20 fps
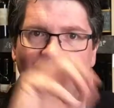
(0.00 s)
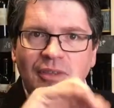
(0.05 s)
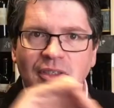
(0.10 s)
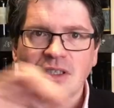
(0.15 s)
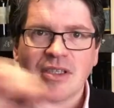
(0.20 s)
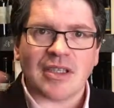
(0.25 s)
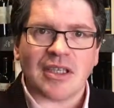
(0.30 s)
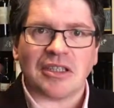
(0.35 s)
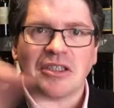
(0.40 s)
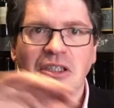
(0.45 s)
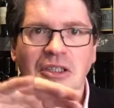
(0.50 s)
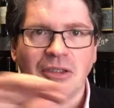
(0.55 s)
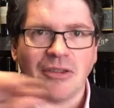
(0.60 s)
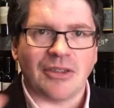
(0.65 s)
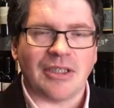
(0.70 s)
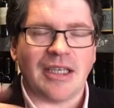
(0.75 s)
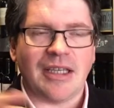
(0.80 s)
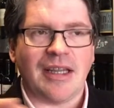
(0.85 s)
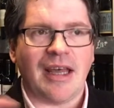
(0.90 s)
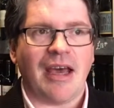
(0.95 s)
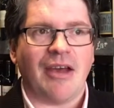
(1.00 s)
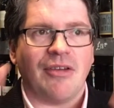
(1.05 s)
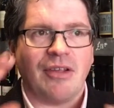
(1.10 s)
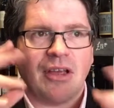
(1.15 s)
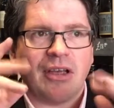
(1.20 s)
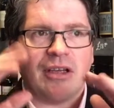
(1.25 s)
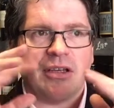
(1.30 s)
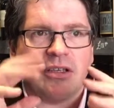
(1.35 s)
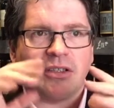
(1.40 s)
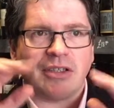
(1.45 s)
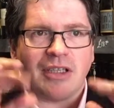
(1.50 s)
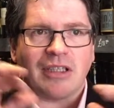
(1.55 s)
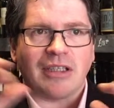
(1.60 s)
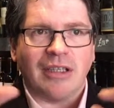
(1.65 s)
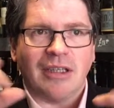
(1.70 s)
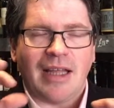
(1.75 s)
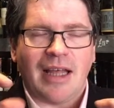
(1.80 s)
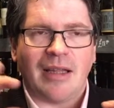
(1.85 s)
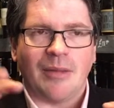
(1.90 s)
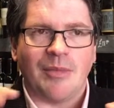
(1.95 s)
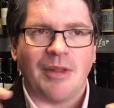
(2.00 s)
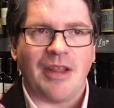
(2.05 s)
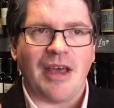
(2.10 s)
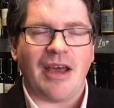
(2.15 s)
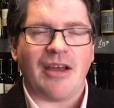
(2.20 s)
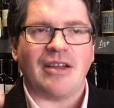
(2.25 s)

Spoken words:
subtlety there, a subtle element there.